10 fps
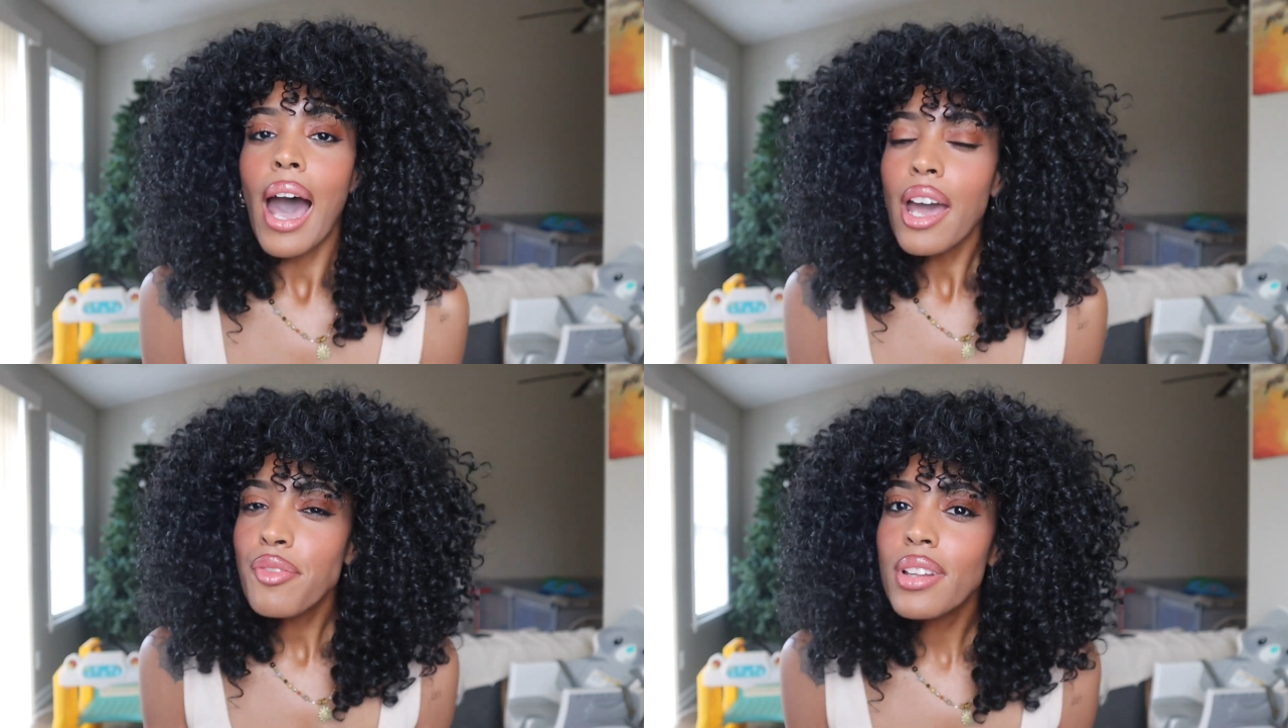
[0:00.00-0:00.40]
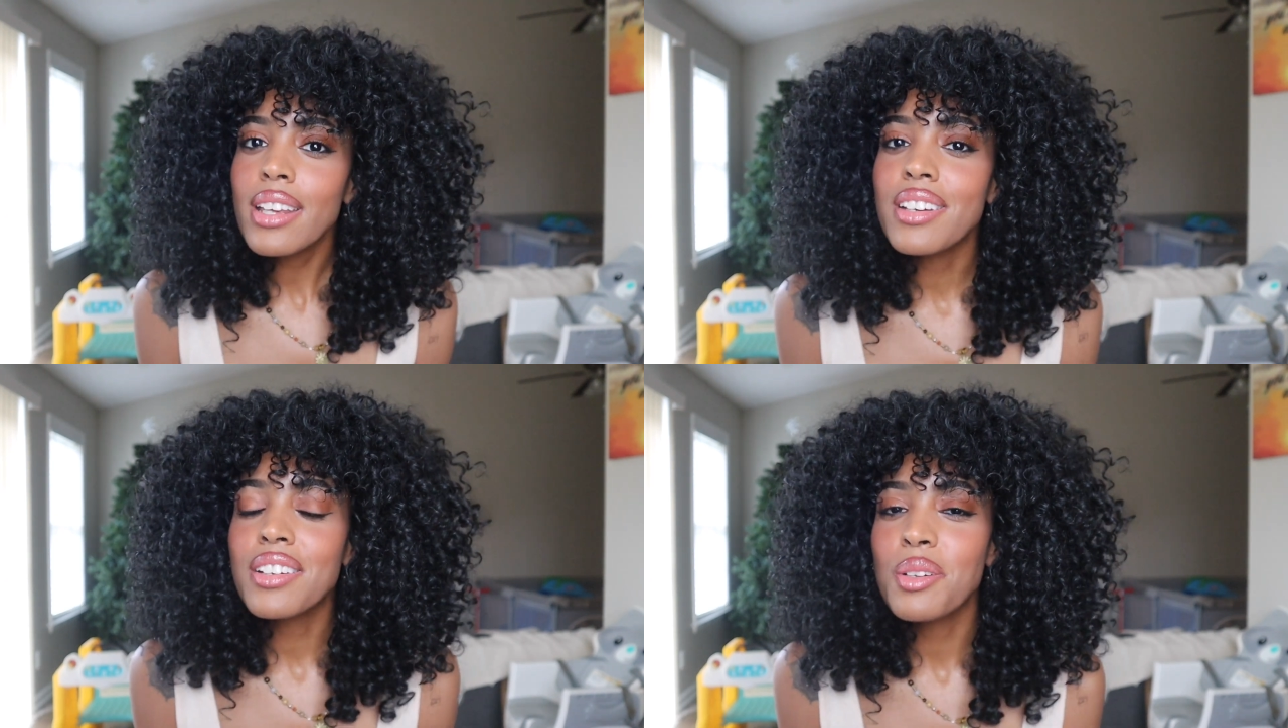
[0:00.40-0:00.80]
I
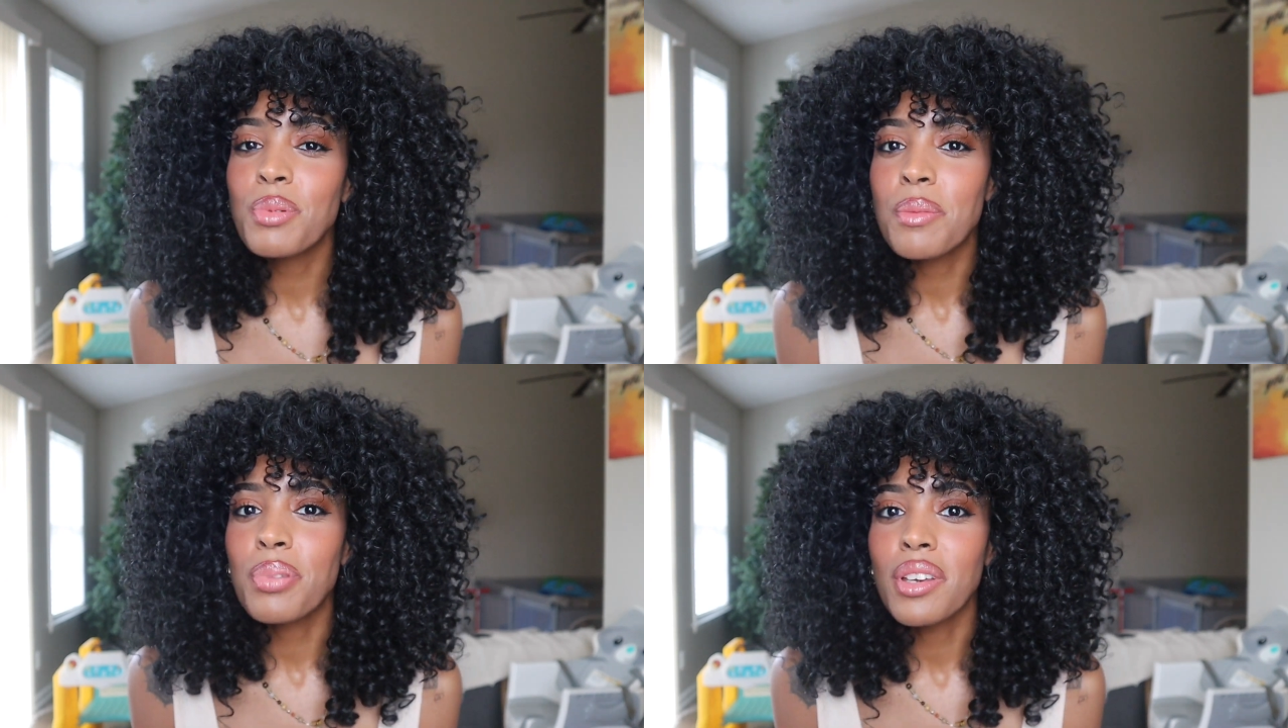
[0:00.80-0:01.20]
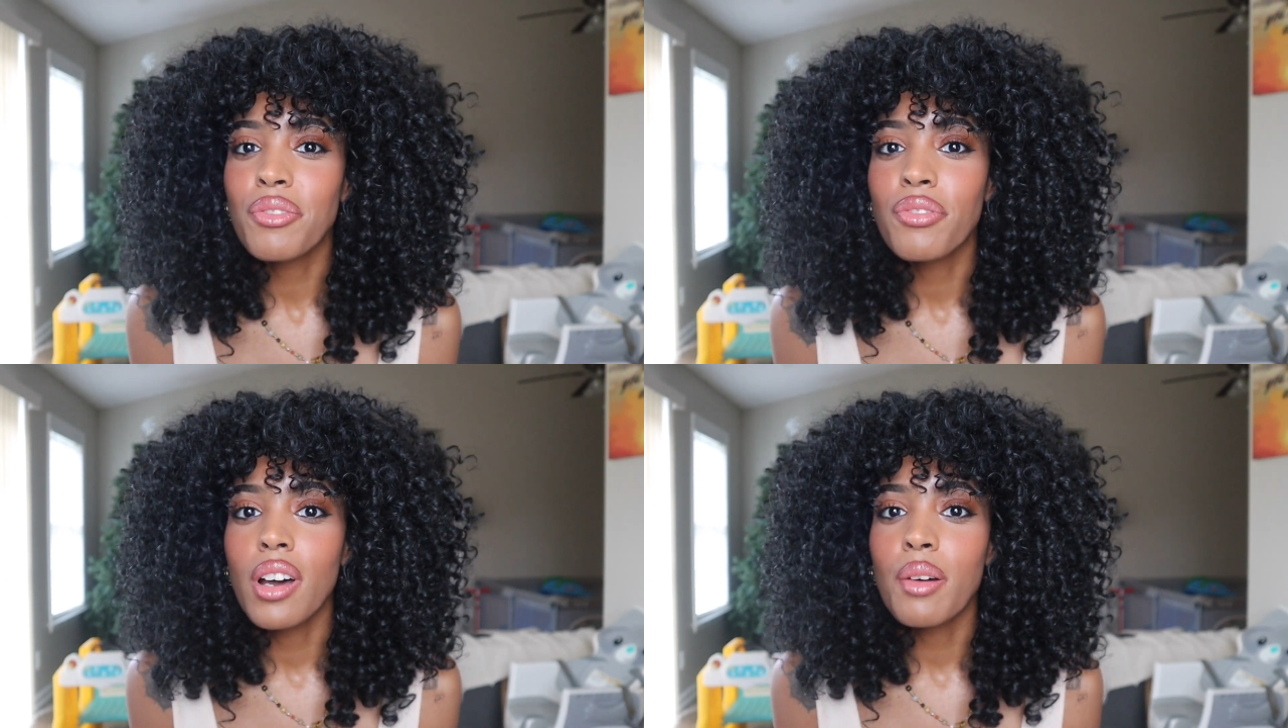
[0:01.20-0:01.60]
feel like it could
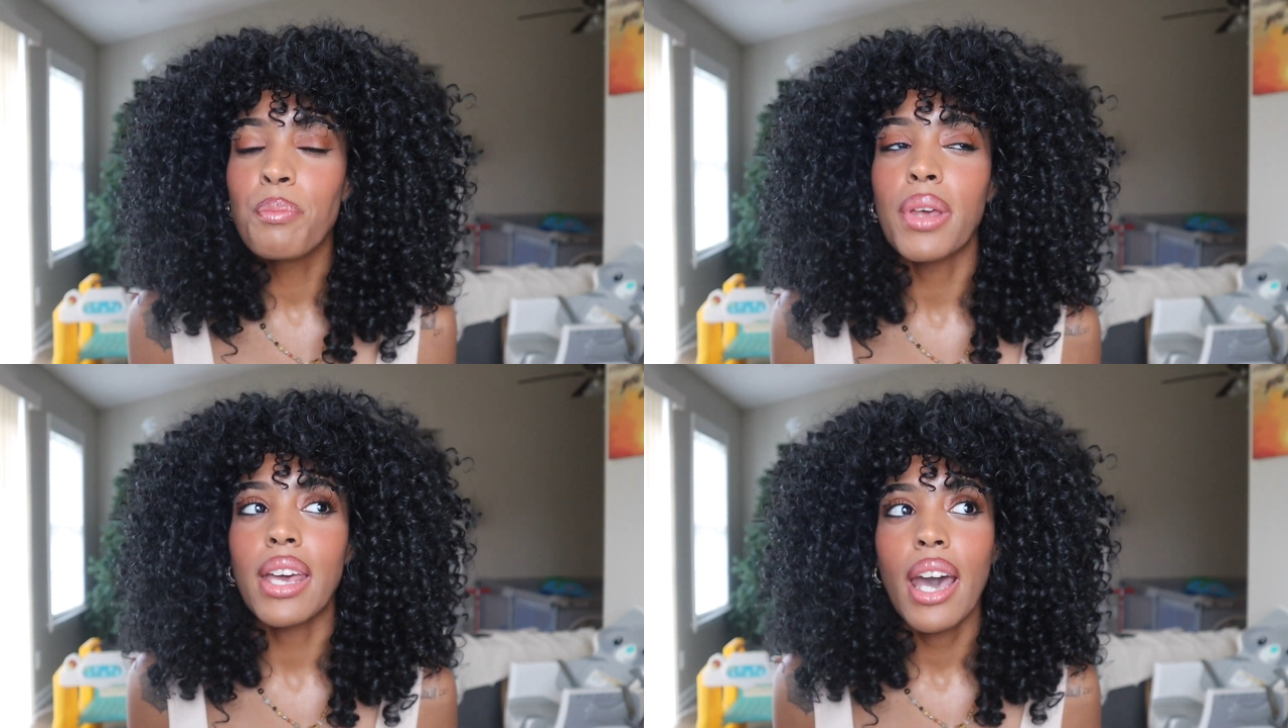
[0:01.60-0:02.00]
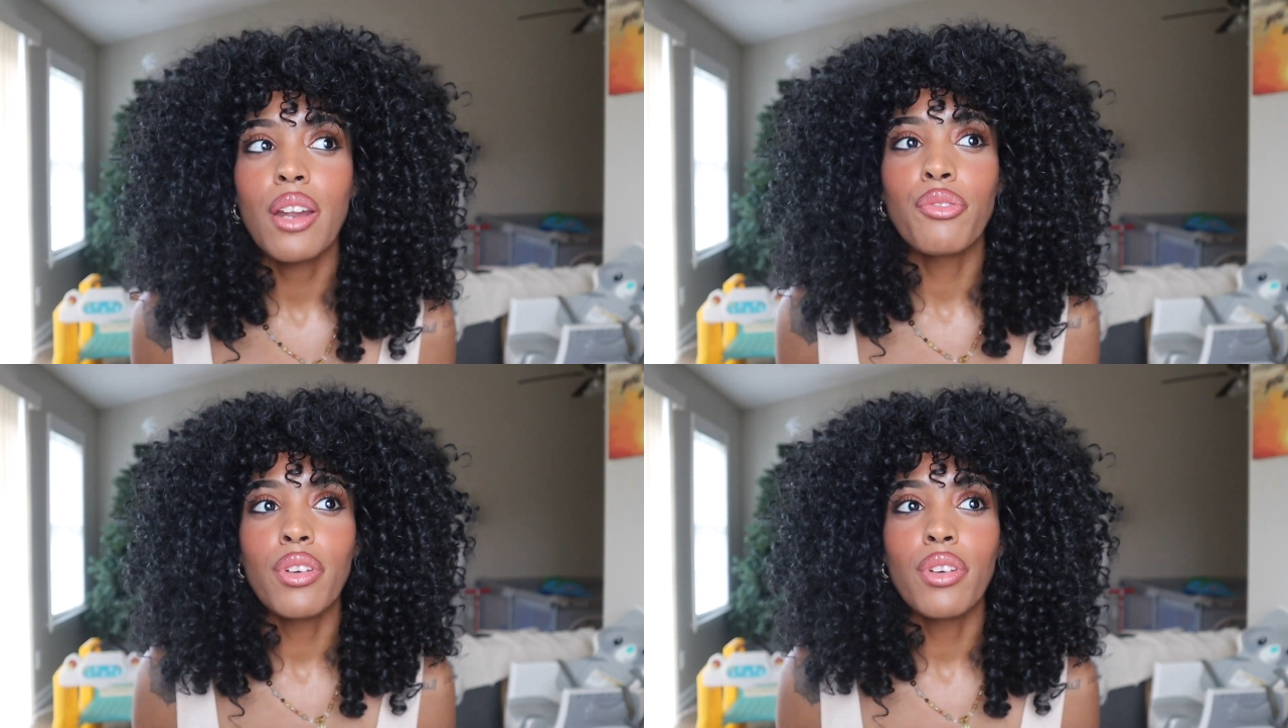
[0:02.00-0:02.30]
be big head